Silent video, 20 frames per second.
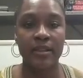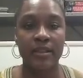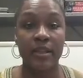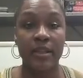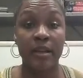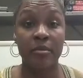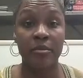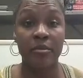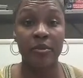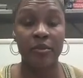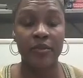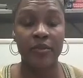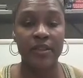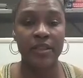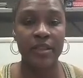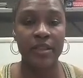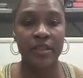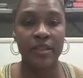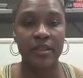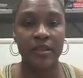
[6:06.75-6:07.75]
That moved
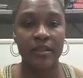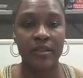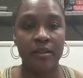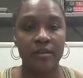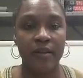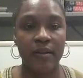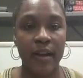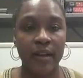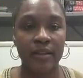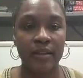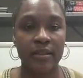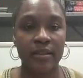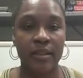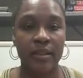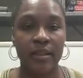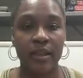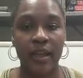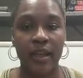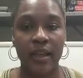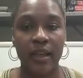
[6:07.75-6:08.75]
C to the right
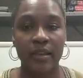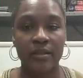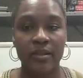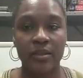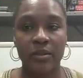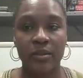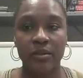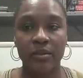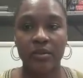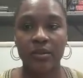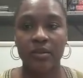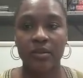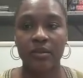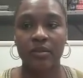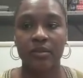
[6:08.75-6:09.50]
and it canceled.